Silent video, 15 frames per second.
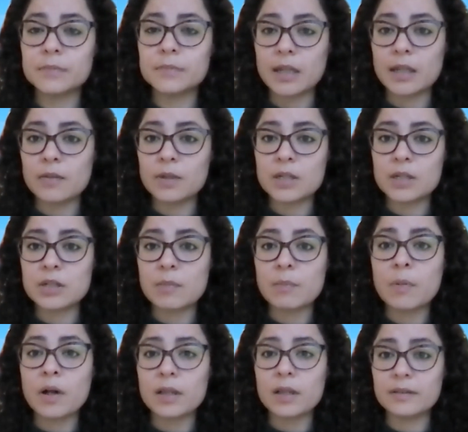educational
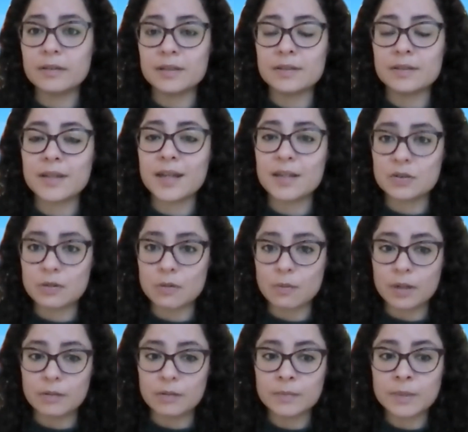policies, and so
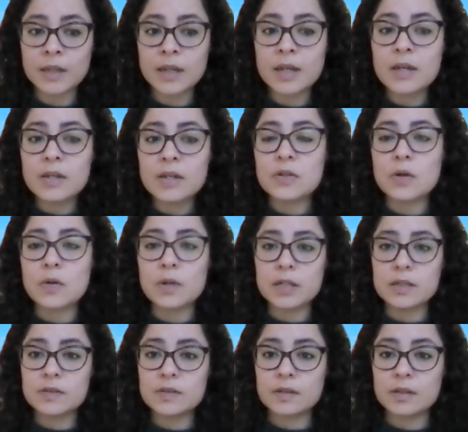on. So
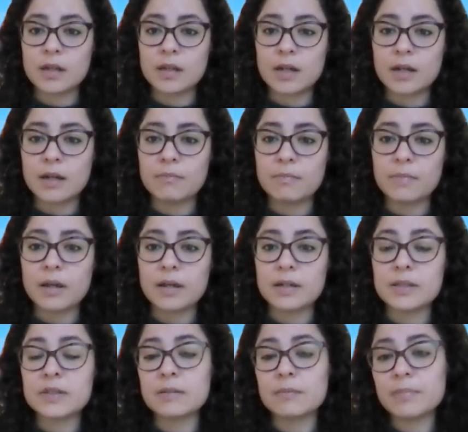it's
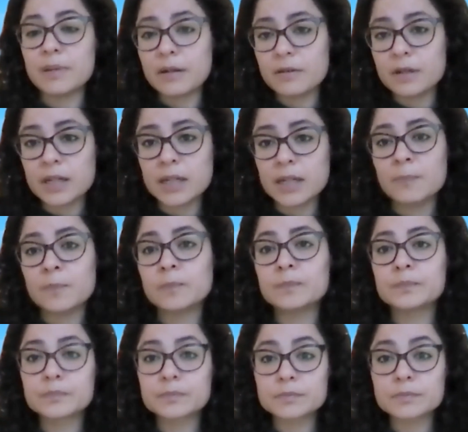a very
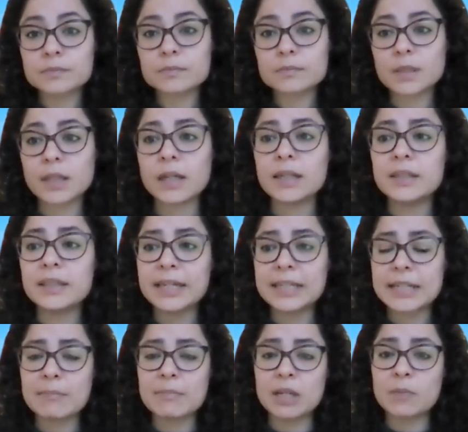
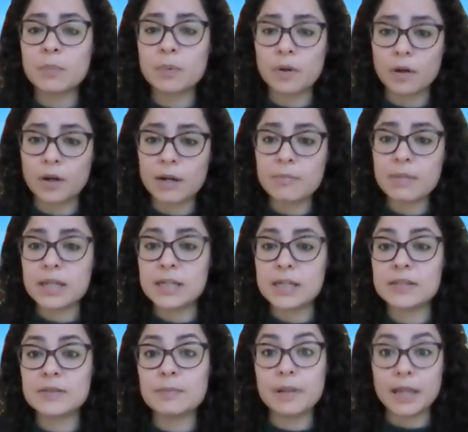dynamic program.
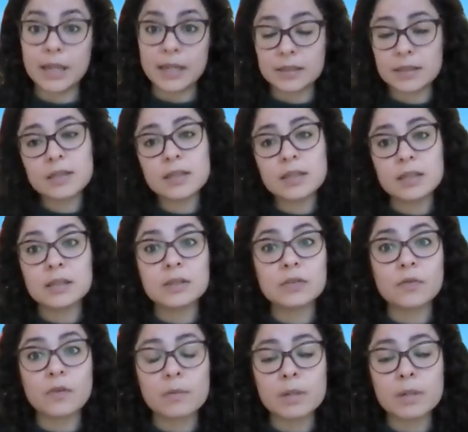It's blended in its
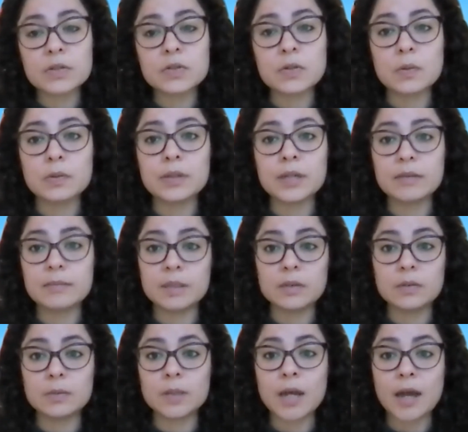format, so that means
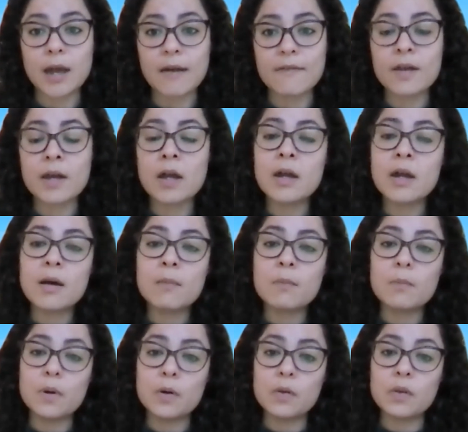we have
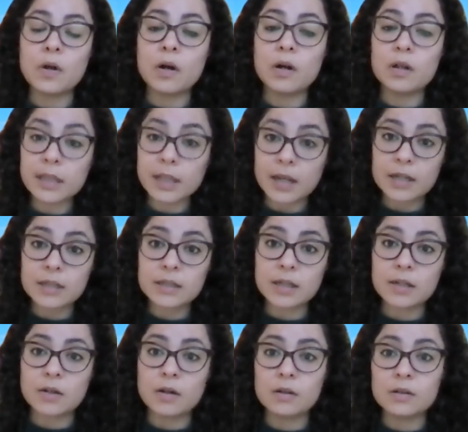both online
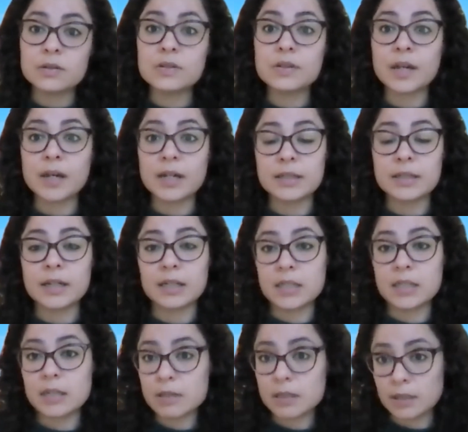and on-site
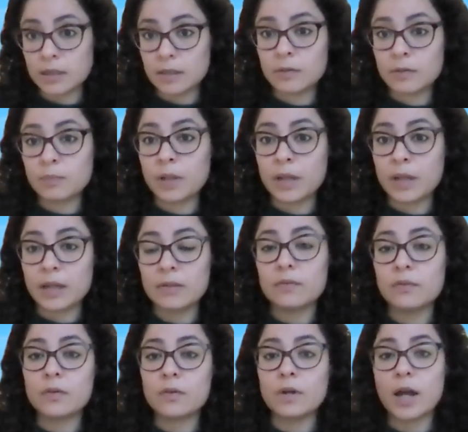activities planned
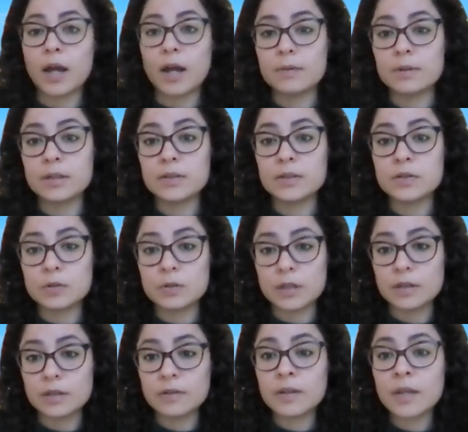for our
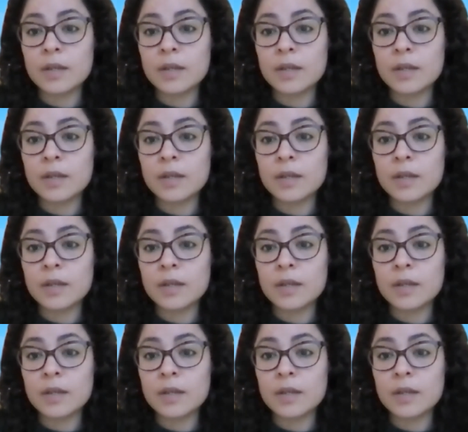students.